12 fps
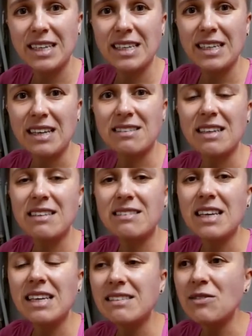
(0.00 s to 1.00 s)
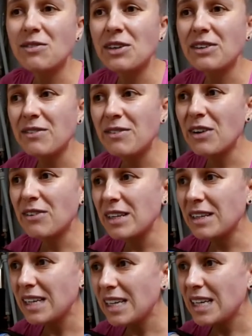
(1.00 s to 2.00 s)
Yes, it's a very, very
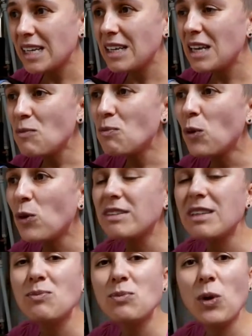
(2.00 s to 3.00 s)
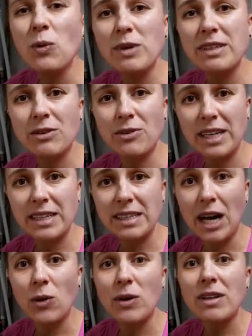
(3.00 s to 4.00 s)
important moment right
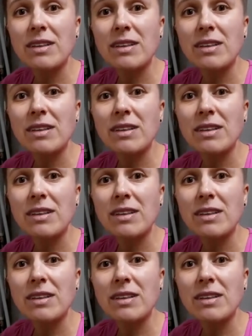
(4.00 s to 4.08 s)
now,